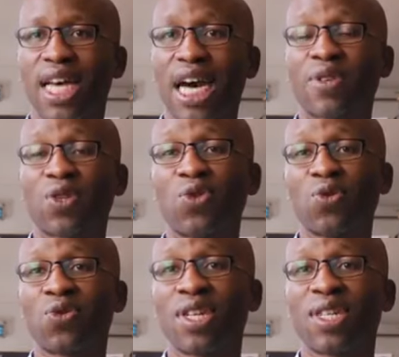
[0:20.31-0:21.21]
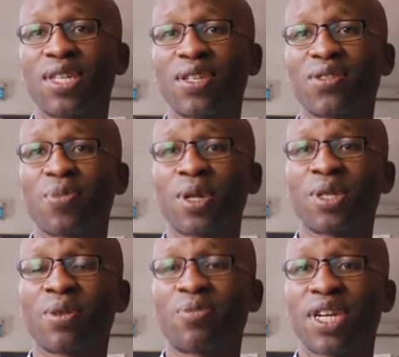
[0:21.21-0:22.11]
After two great years of
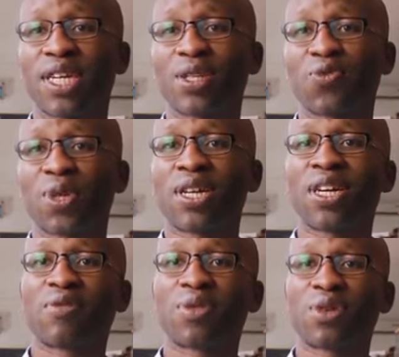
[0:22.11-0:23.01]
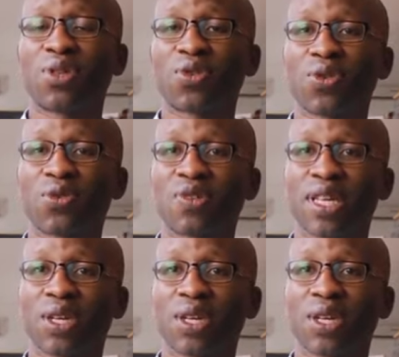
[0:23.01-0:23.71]
building the brand, we now have three stores in